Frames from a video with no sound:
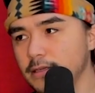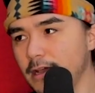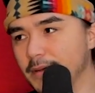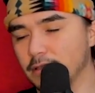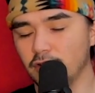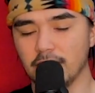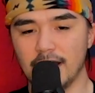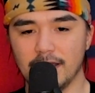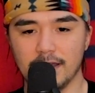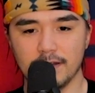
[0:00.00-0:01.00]
I've been looking
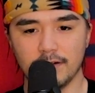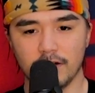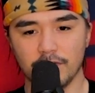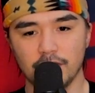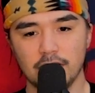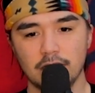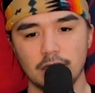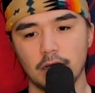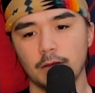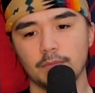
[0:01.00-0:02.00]
at getting an
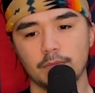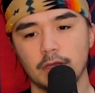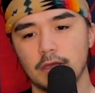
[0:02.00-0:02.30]
RV,